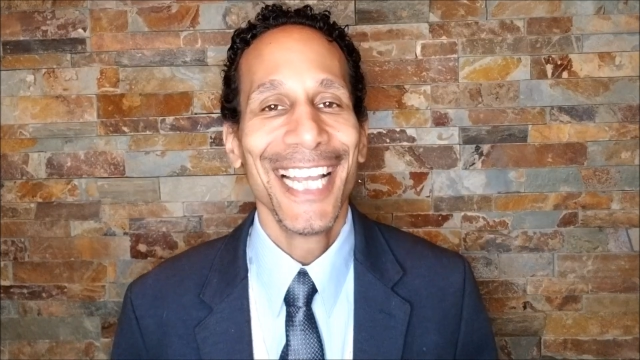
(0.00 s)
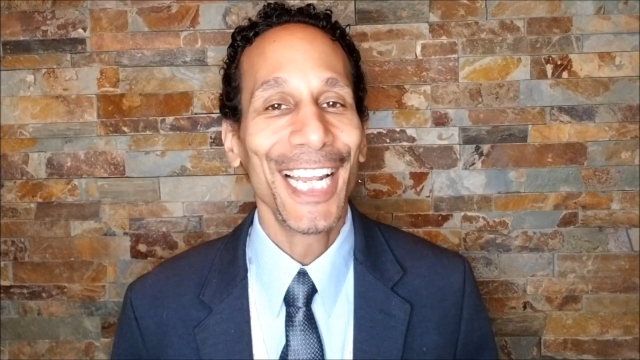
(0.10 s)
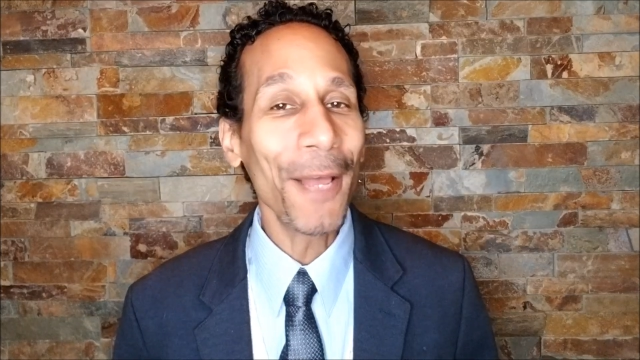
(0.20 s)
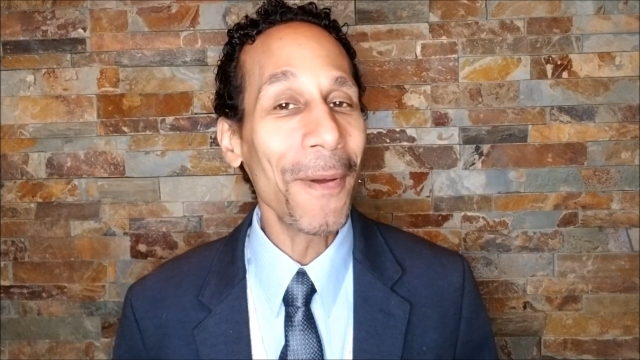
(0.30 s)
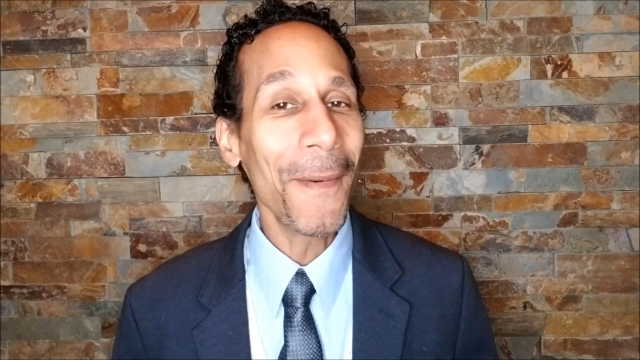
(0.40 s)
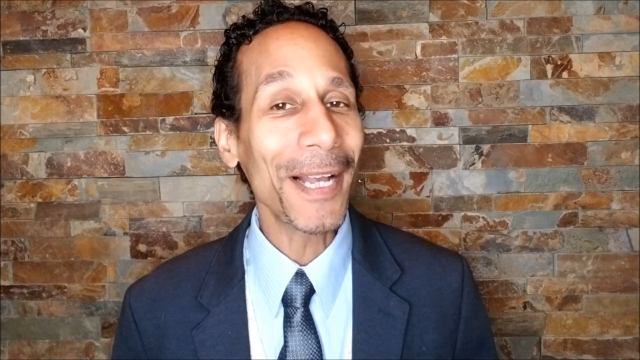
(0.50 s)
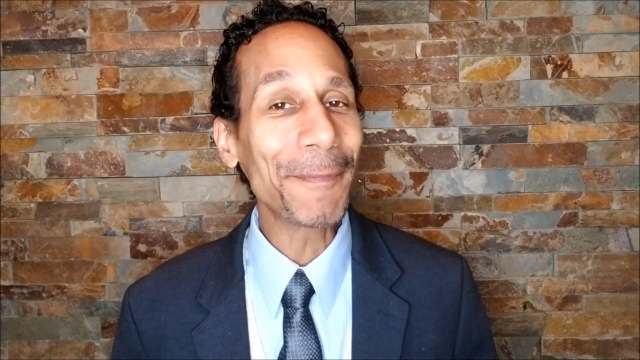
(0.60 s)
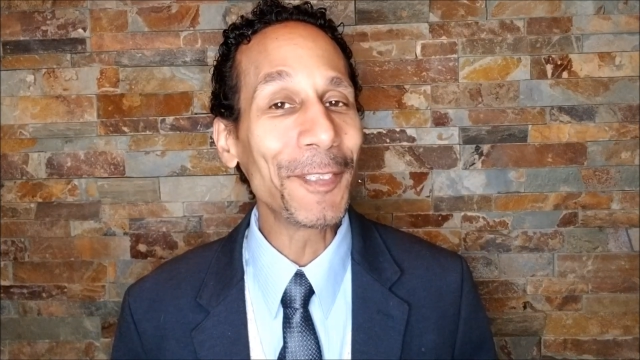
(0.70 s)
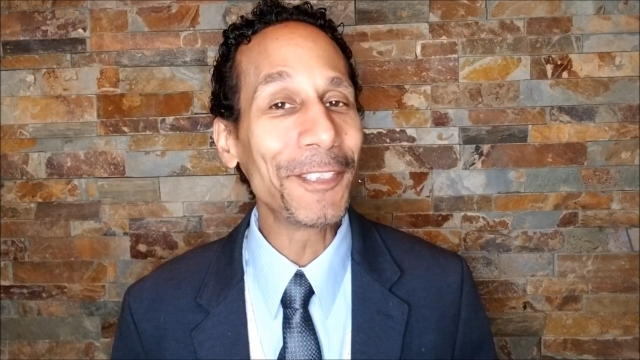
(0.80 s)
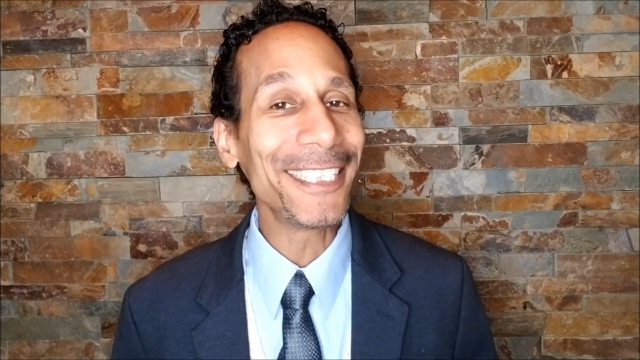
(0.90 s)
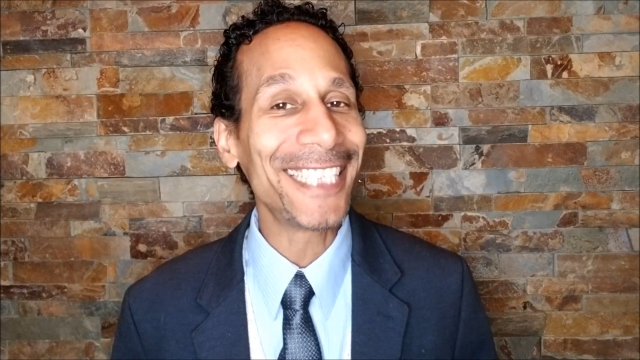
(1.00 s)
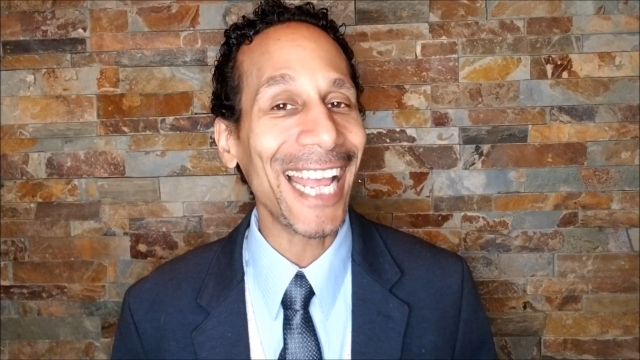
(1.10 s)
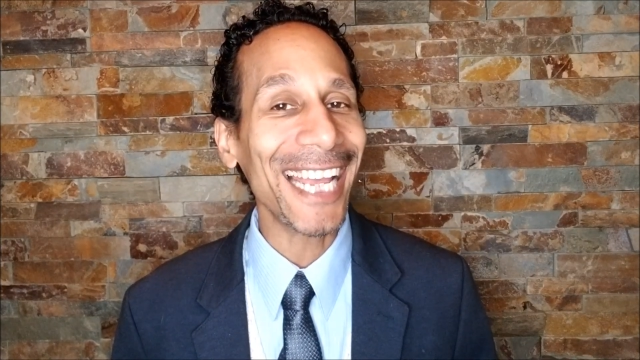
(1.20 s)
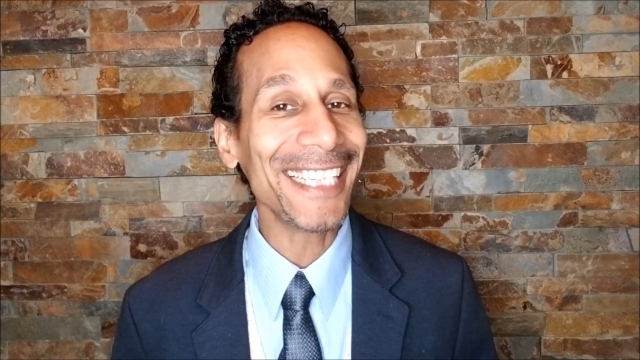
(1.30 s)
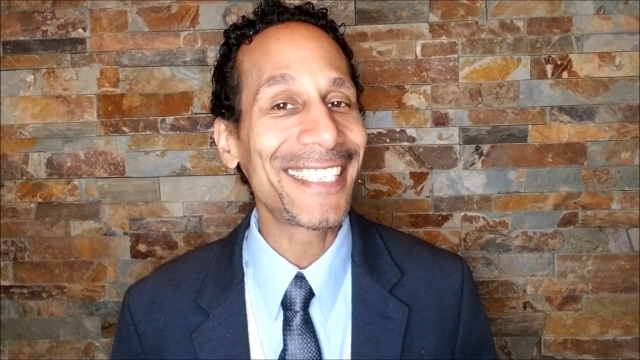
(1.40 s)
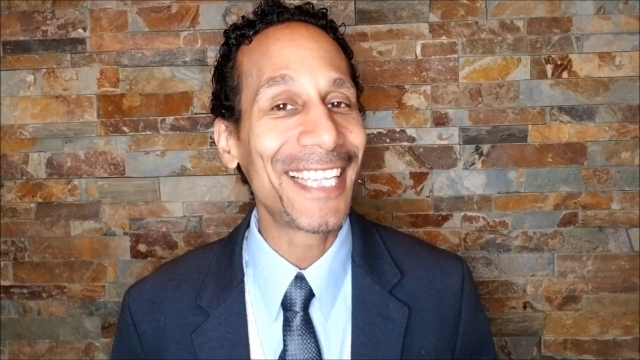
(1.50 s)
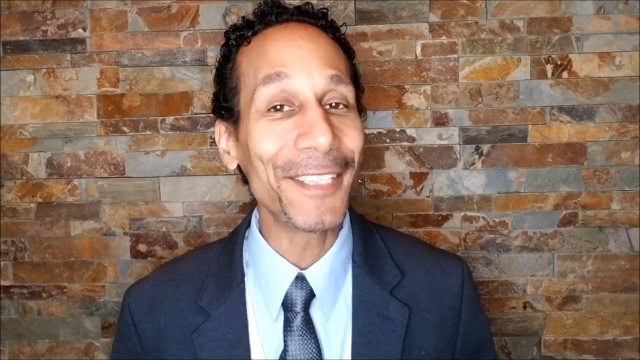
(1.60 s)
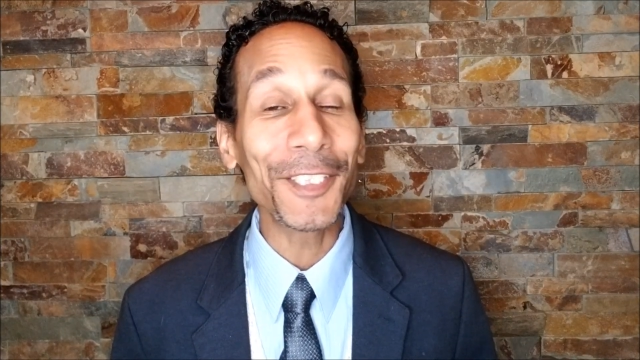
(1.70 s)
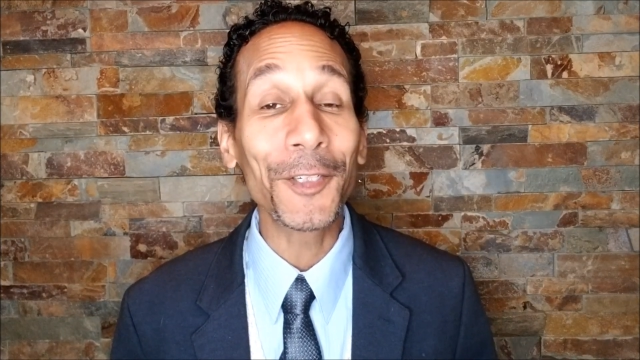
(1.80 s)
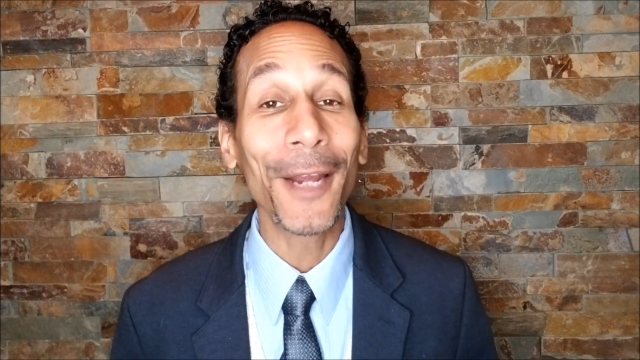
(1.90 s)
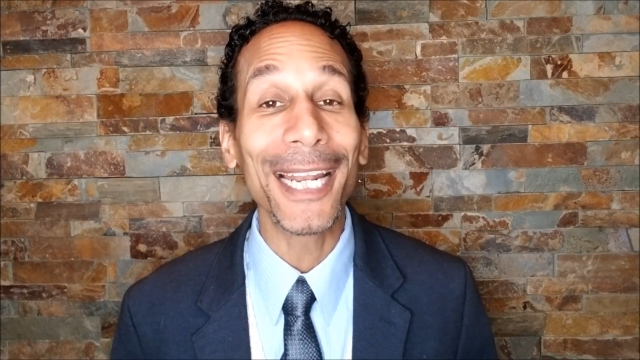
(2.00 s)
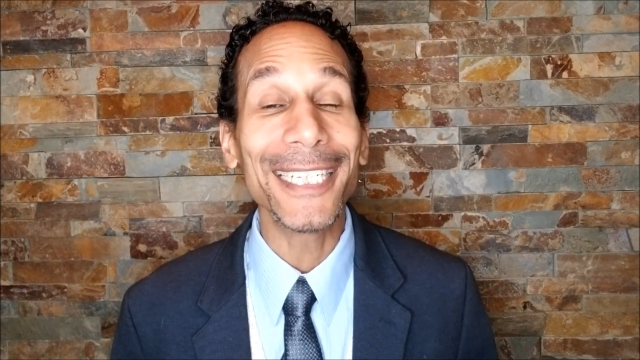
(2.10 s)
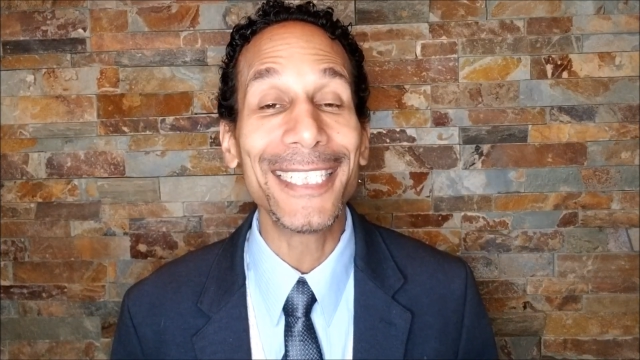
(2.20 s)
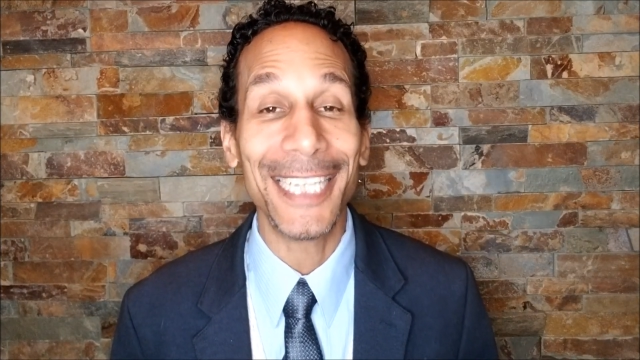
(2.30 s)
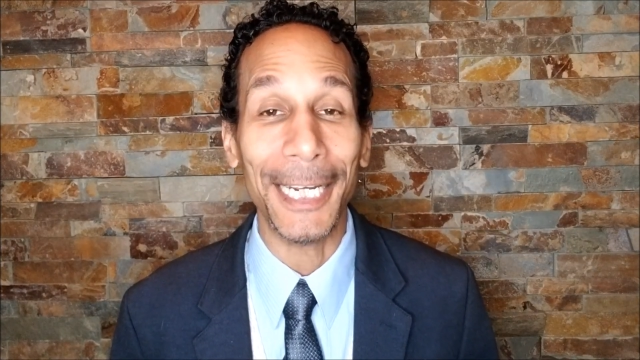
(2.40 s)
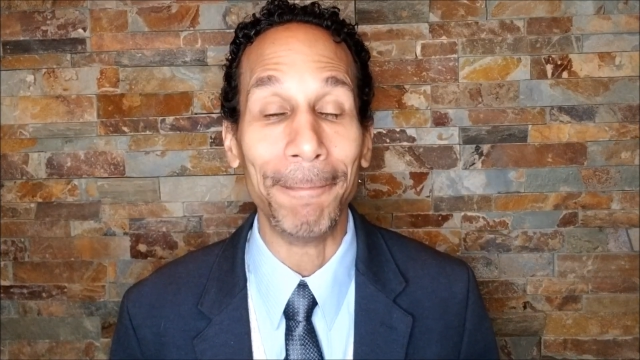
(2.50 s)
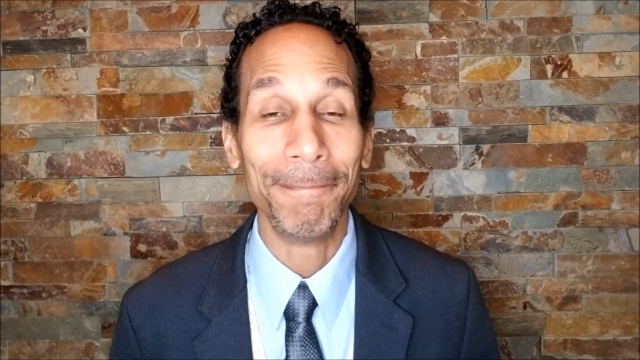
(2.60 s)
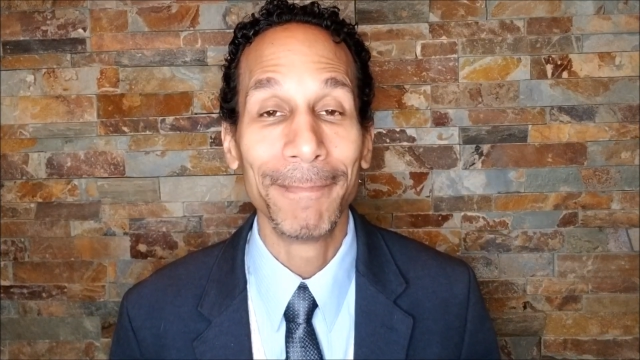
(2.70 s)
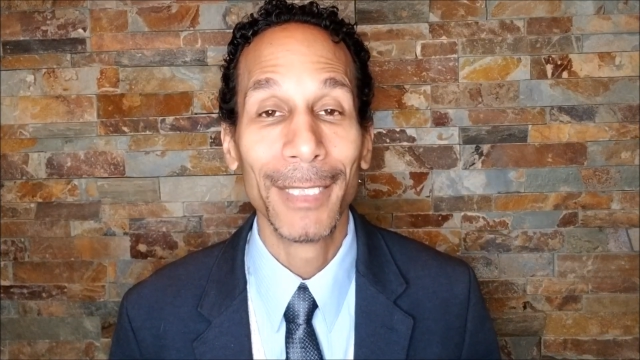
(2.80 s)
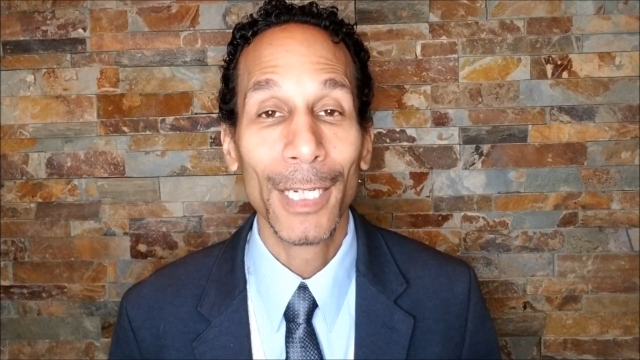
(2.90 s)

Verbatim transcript: Hello and welcome to today's Delta Credit Tip.